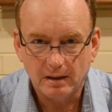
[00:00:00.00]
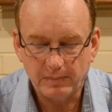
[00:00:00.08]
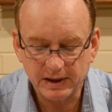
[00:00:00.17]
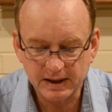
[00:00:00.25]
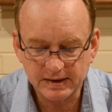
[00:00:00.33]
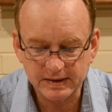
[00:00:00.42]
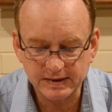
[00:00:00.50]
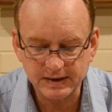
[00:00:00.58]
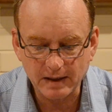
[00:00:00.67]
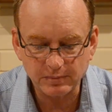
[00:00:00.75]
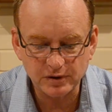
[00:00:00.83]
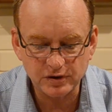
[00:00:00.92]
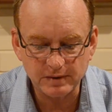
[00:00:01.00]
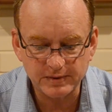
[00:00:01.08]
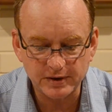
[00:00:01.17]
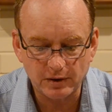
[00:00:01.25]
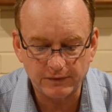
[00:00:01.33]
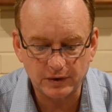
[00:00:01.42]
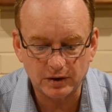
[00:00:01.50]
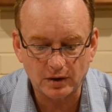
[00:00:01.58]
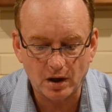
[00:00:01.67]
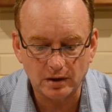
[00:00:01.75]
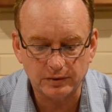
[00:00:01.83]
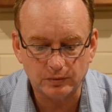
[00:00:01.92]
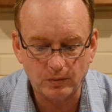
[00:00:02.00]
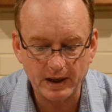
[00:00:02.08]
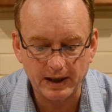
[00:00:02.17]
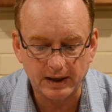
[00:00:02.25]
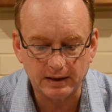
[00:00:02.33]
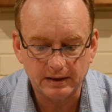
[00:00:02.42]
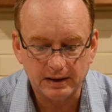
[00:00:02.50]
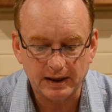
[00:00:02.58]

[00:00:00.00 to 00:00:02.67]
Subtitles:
But he has established himself on an island where,